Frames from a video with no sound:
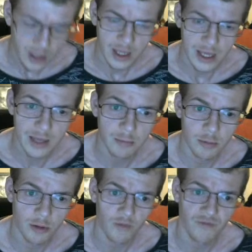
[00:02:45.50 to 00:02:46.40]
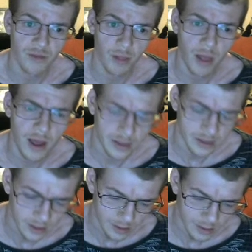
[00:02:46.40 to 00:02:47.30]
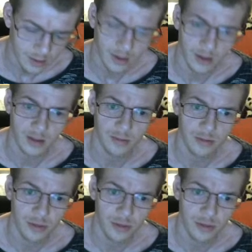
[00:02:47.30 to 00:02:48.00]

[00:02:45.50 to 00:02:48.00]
he was off the line, so